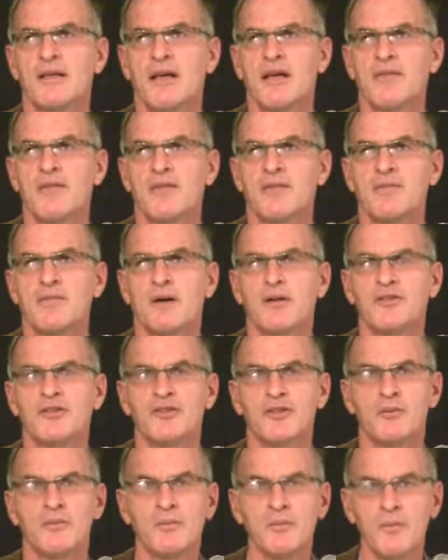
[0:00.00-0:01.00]
gave it
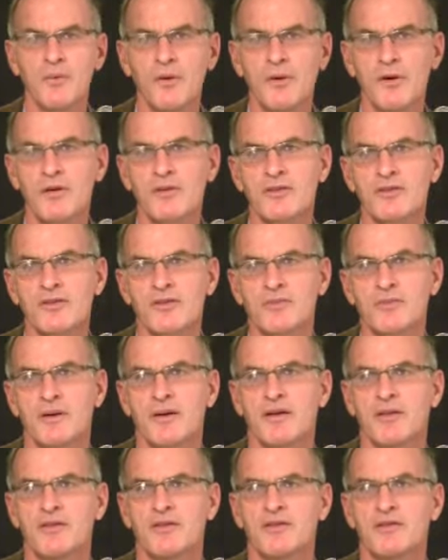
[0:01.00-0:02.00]
much more
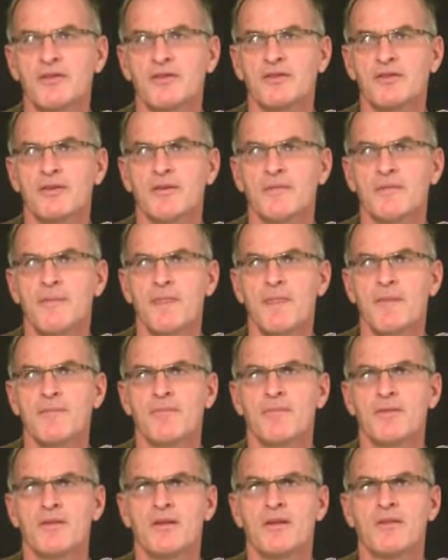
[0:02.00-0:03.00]
space
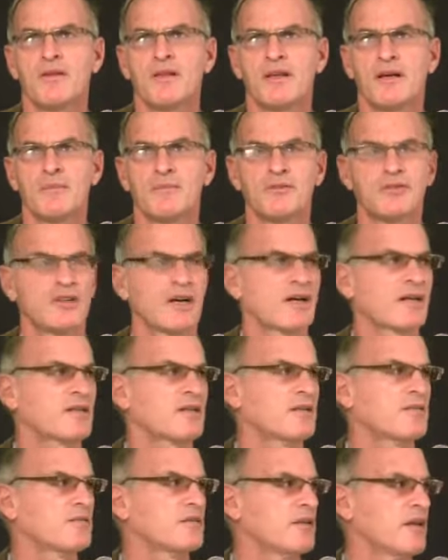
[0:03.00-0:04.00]
than the
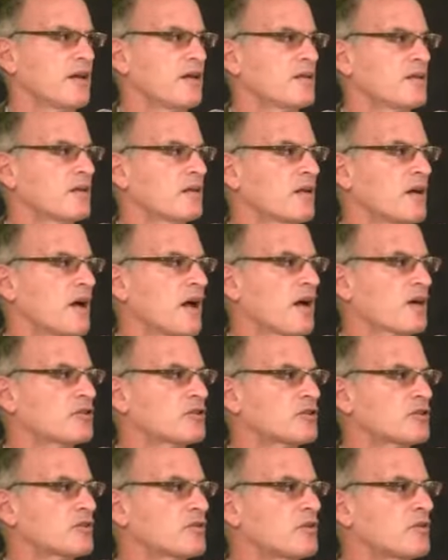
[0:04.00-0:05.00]
objective data
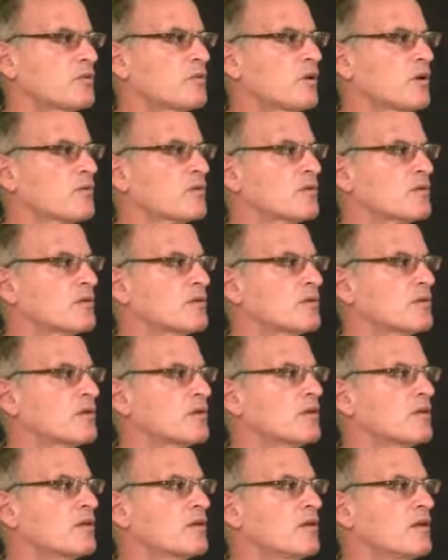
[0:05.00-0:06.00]
actually warranted.
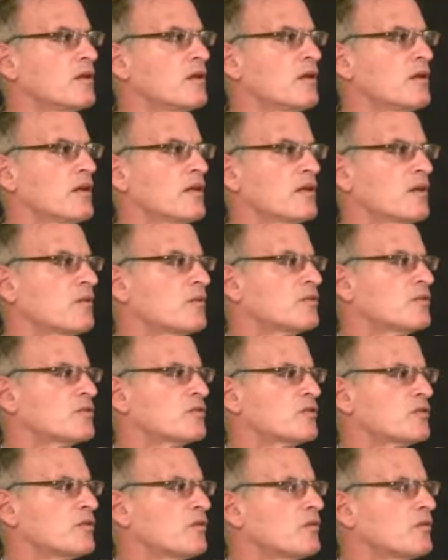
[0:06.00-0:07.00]
And that was
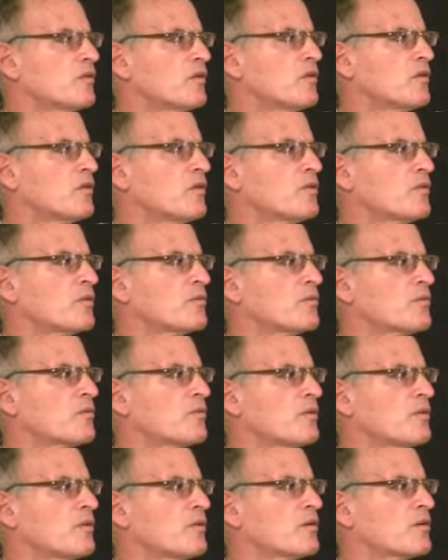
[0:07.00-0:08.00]
true of all the
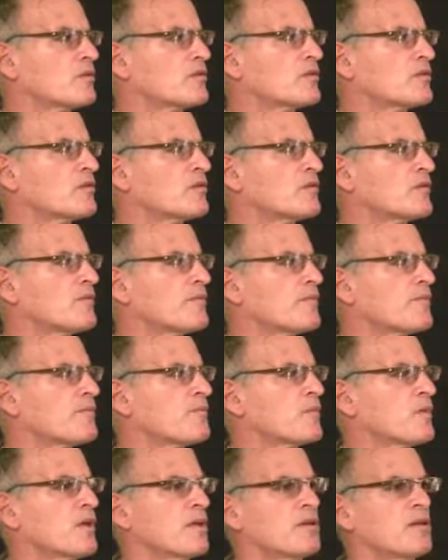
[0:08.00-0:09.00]
reports.
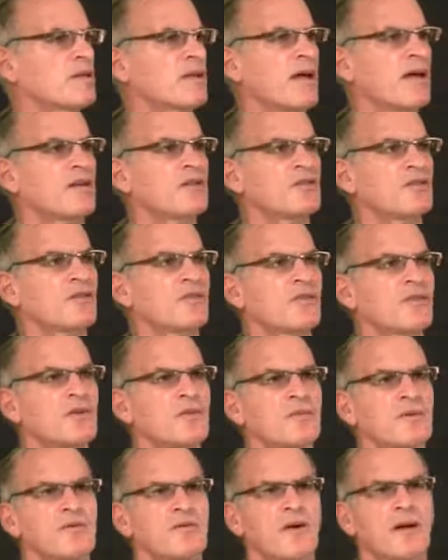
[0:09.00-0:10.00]
In the case of
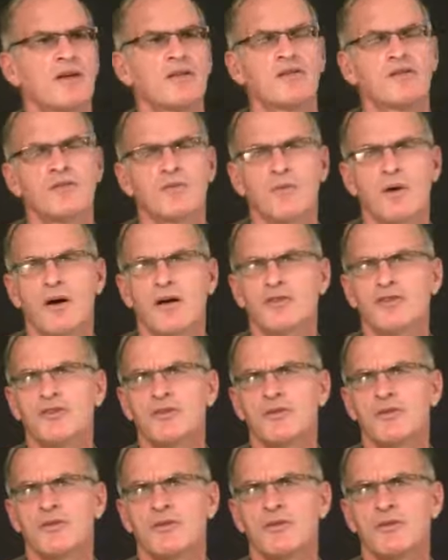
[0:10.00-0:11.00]
Human Rights
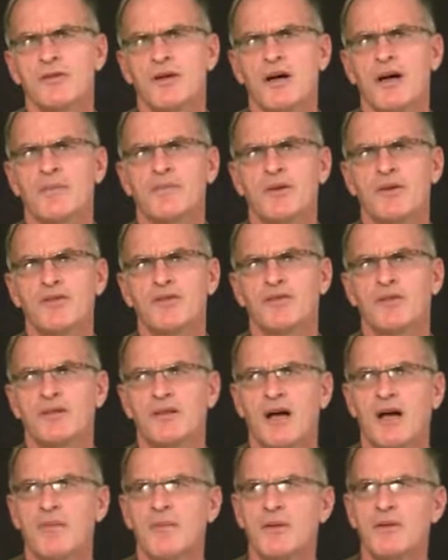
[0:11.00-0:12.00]
Watch, time doesn't
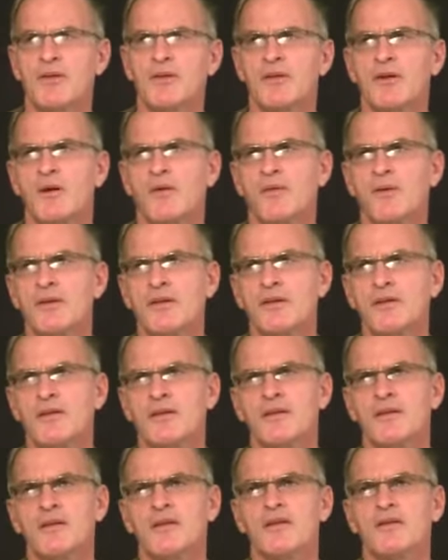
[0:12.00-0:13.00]
allow me to go
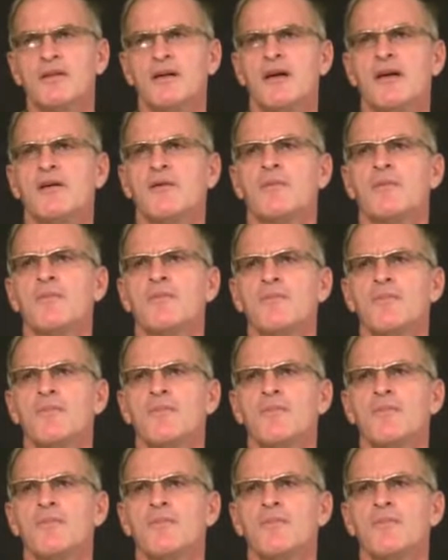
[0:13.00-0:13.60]
into detail.